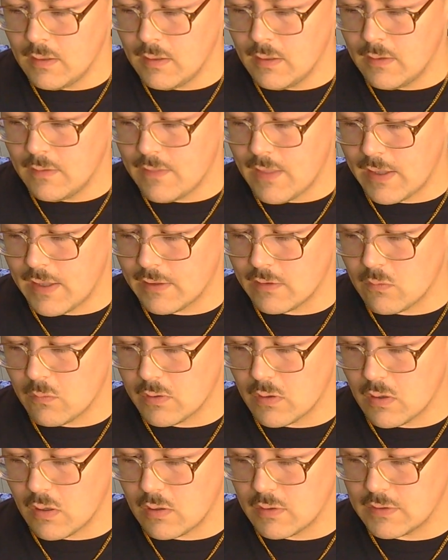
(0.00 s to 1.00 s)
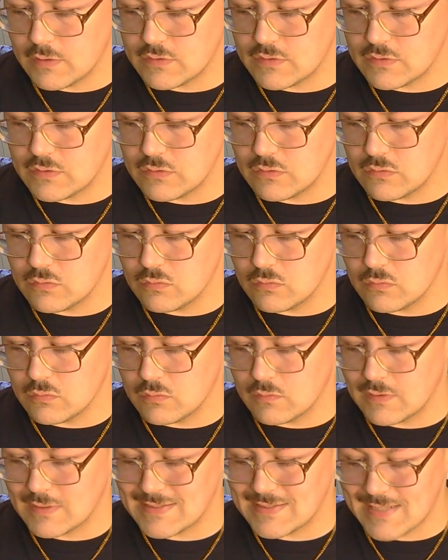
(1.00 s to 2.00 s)
Then going on into
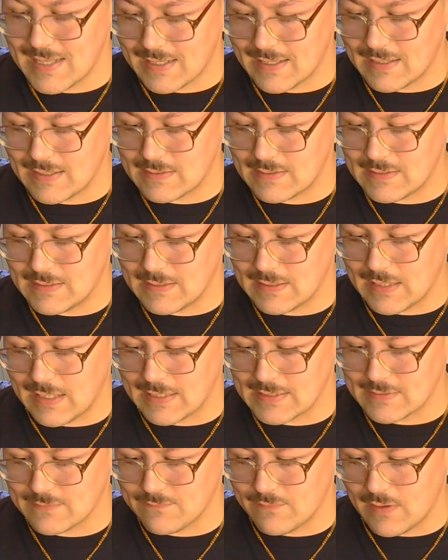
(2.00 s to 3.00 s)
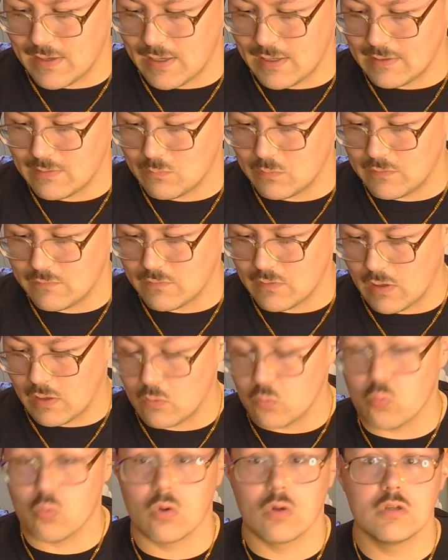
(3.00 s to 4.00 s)
the second declassified, we've got
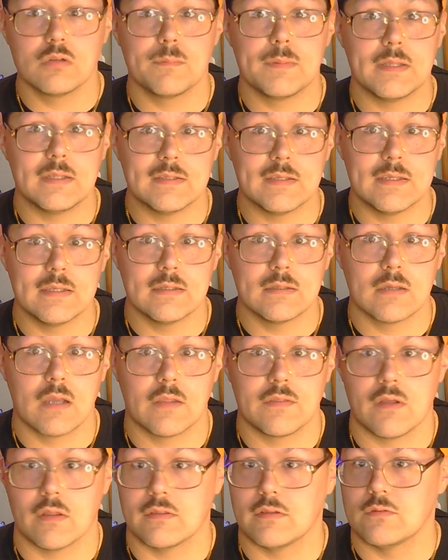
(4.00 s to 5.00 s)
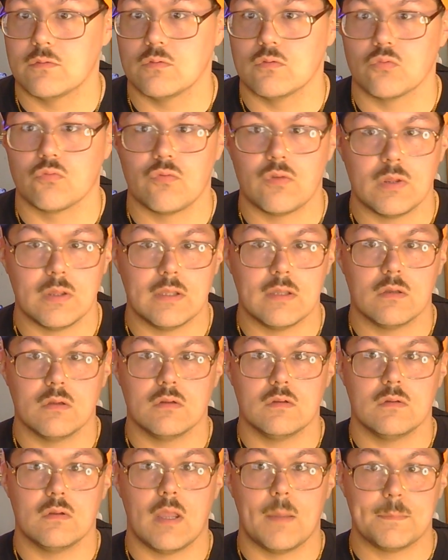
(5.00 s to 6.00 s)
world building. I thought this was a really good
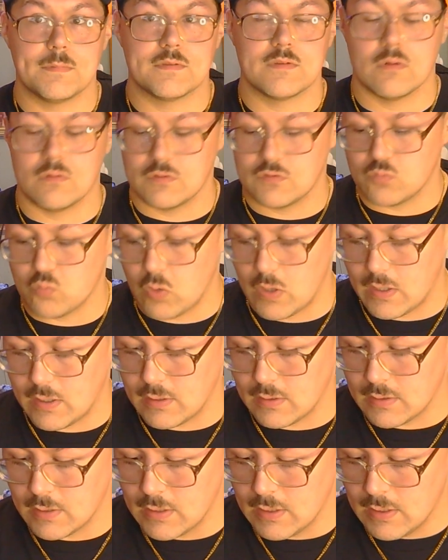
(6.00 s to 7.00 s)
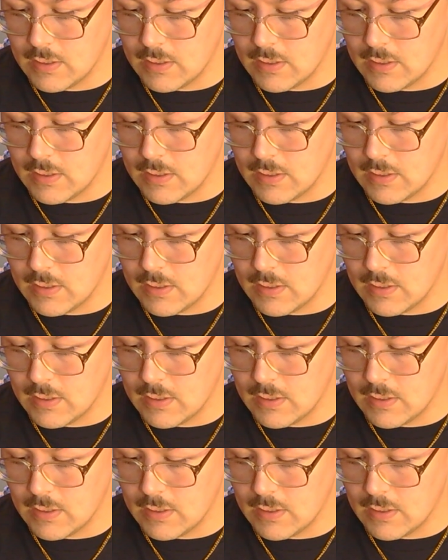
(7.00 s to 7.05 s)
episode as well.